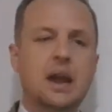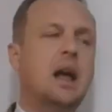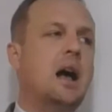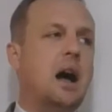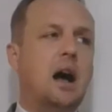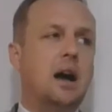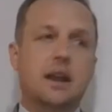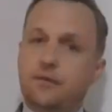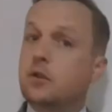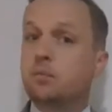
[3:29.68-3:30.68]
Uh,
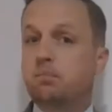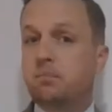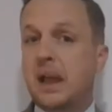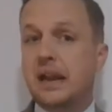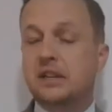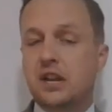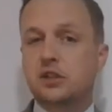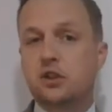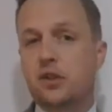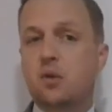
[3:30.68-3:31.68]
if you paid
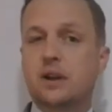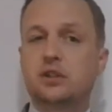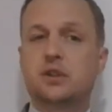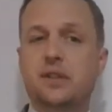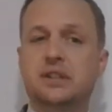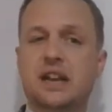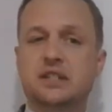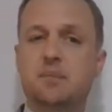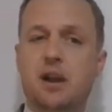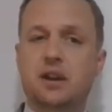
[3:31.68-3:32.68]
attention to the questions on the test
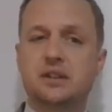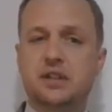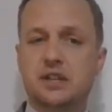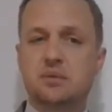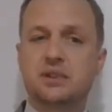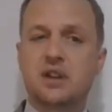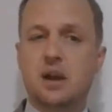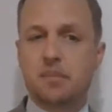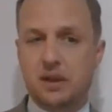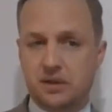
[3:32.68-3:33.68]
about continuous
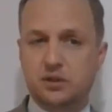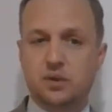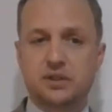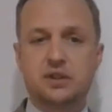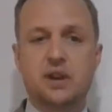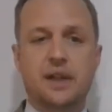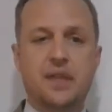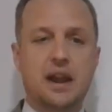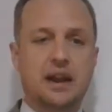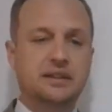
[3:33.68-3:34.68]
compound interest, you got
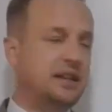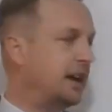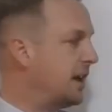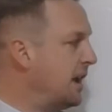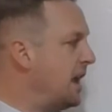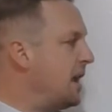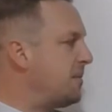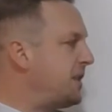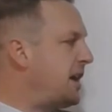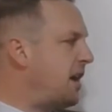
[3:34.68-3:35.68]
that idea.
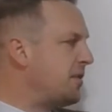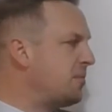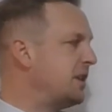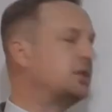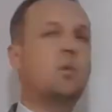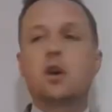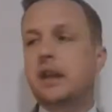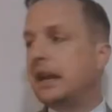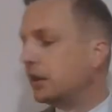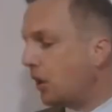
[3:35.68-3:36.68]
the other one is
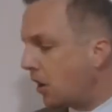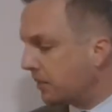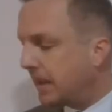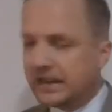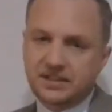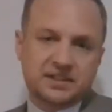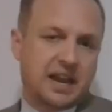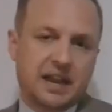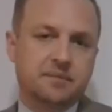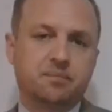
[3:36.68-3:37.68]
working in log base
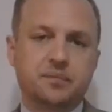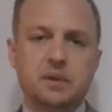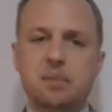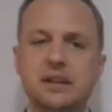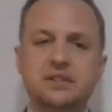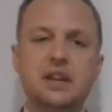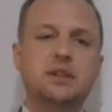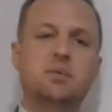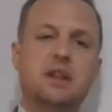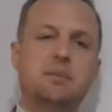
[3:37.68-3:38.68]
10. Base 10 is
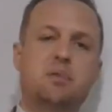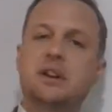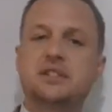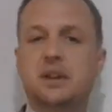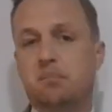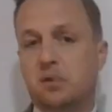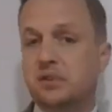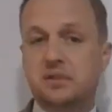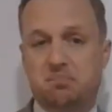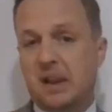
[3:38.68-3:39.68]
really pretty simple.
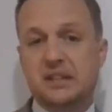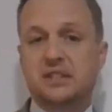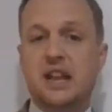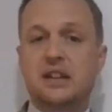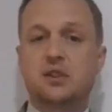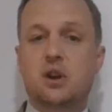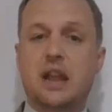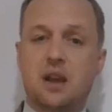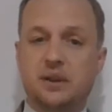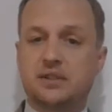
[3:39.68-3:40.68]
Base 10 is our
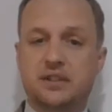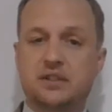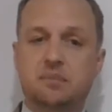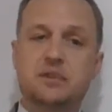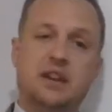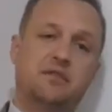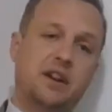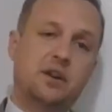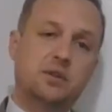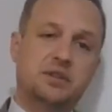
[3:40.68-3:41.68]
counting system, 10
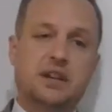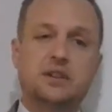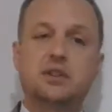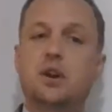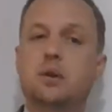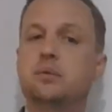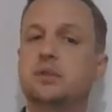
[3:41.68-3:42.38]
fingers, 10 toes.